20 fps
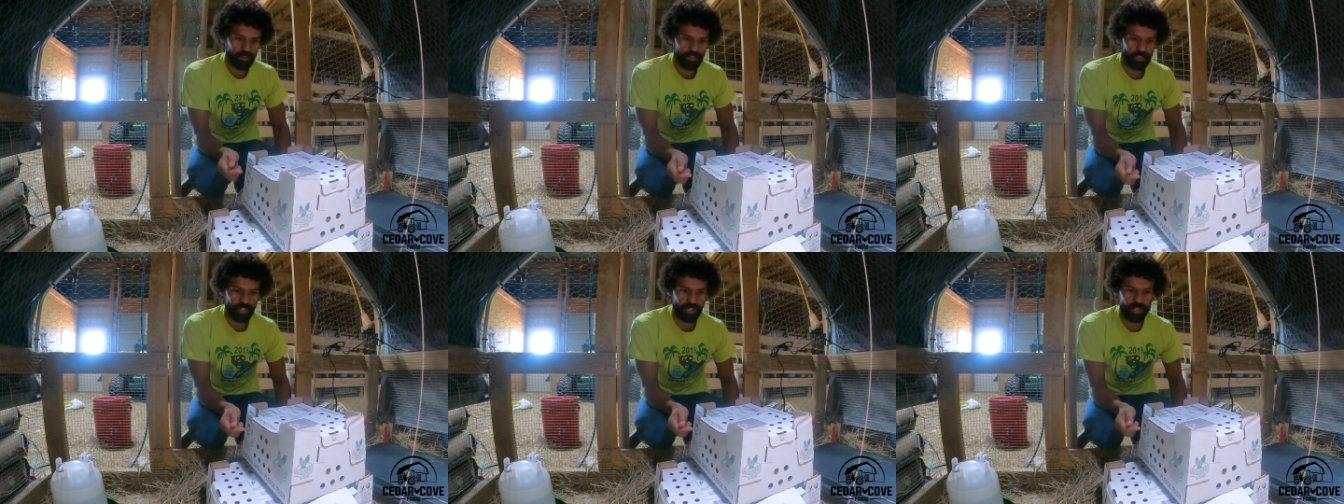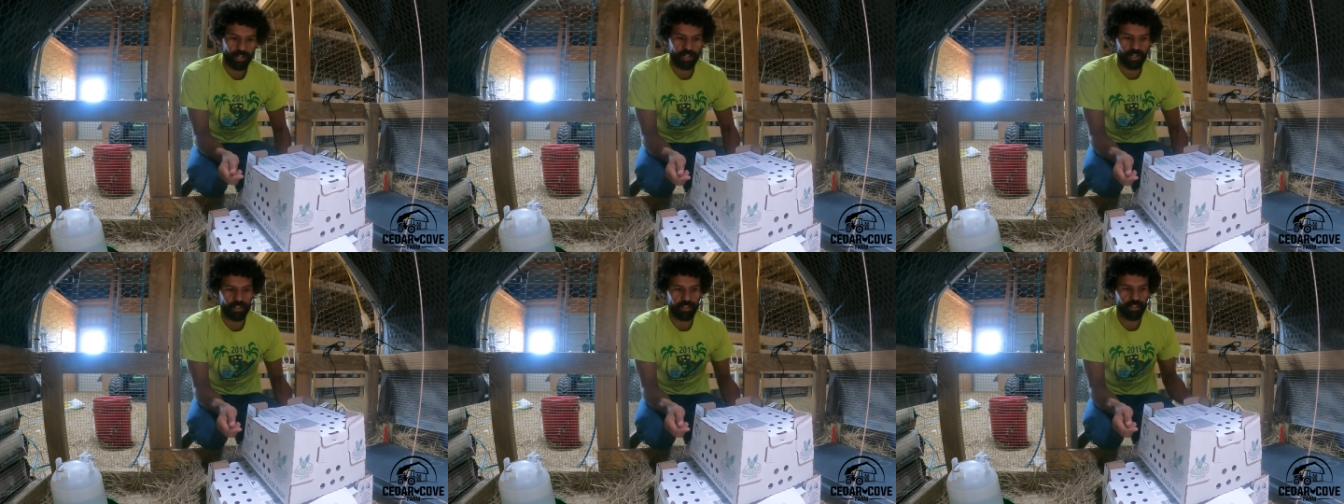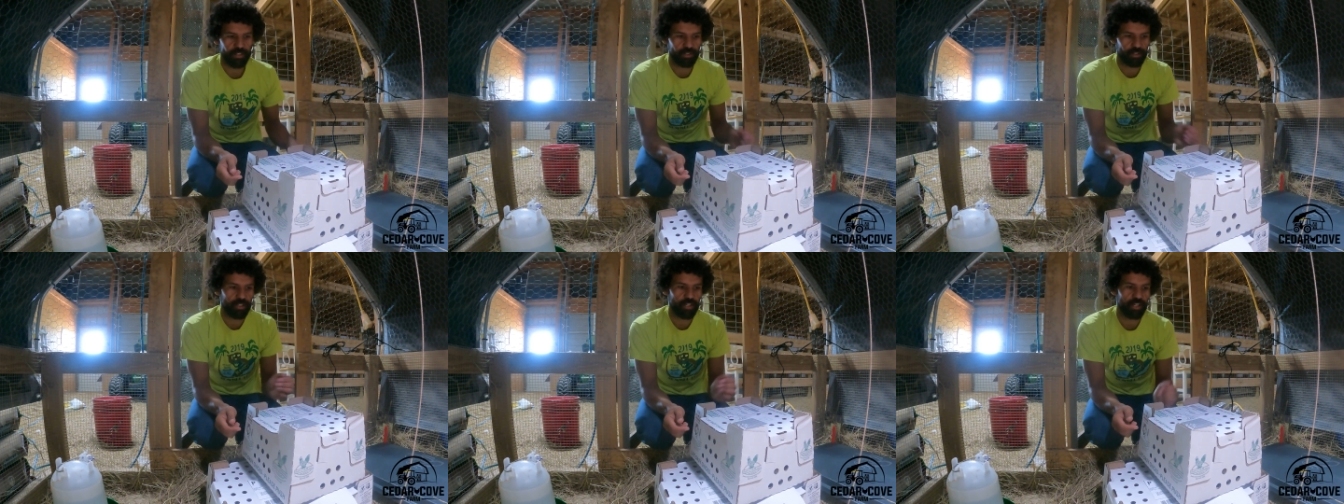carrier
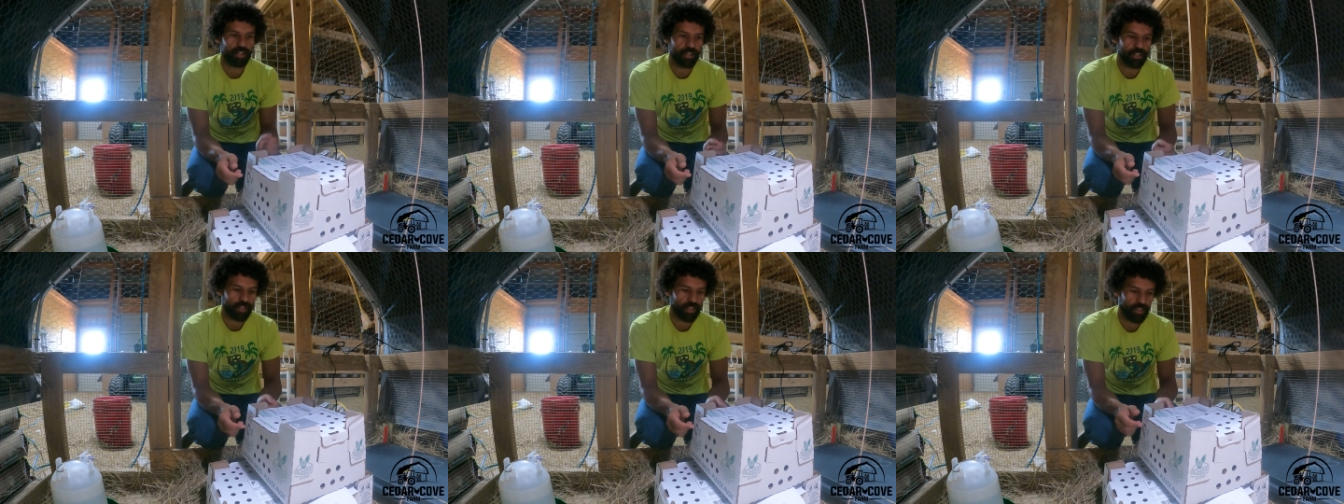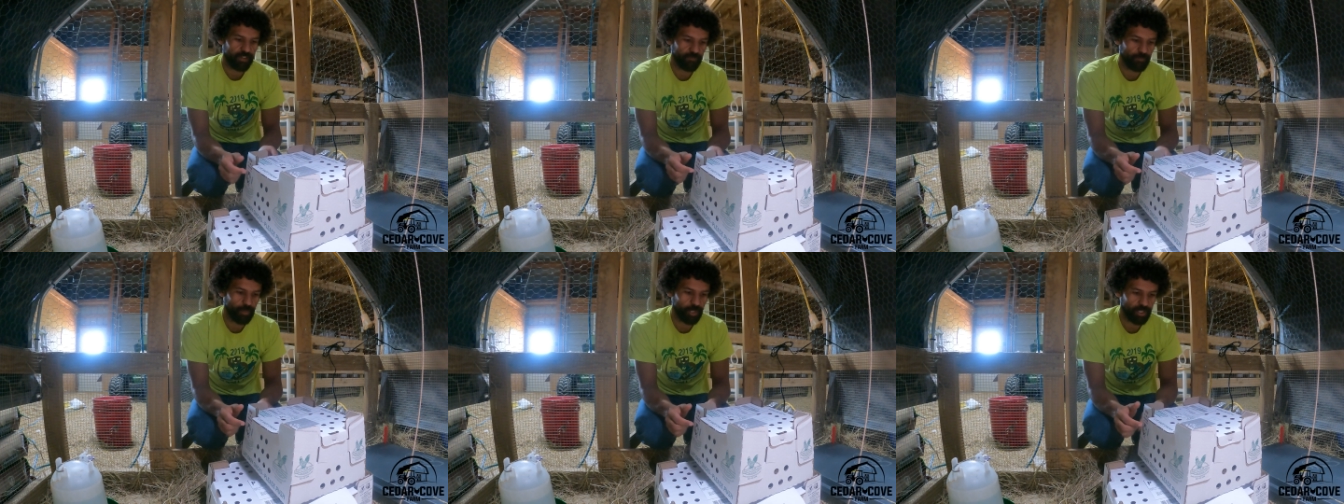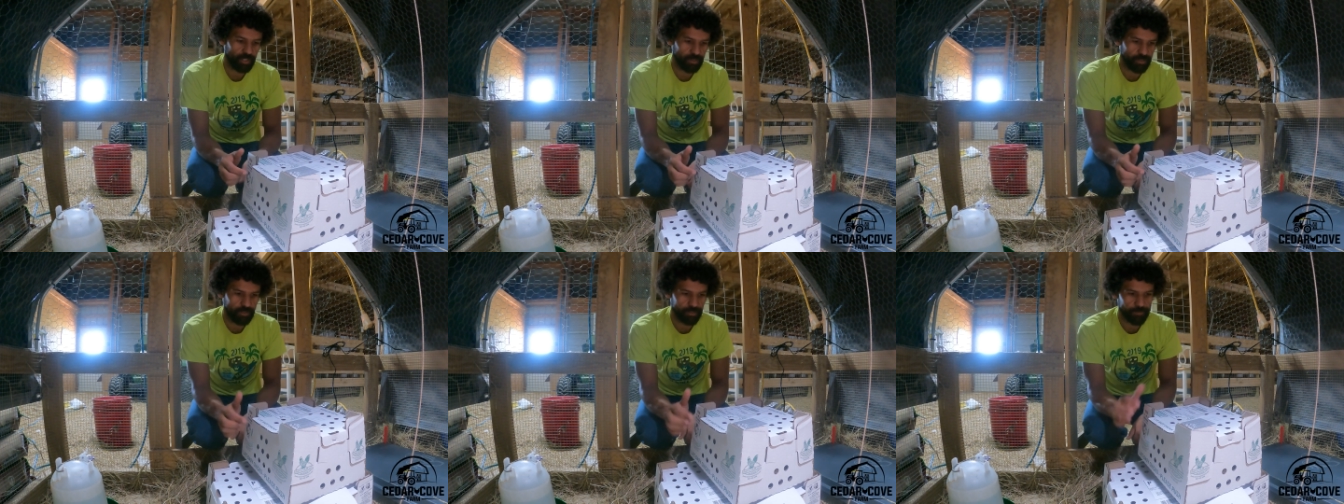that'll carry live
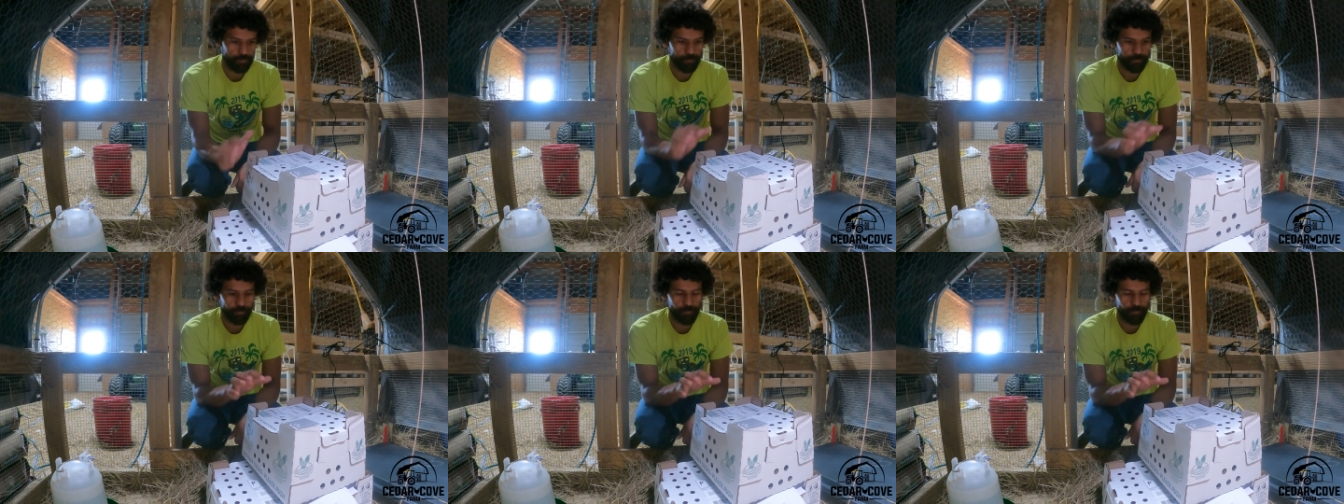birds.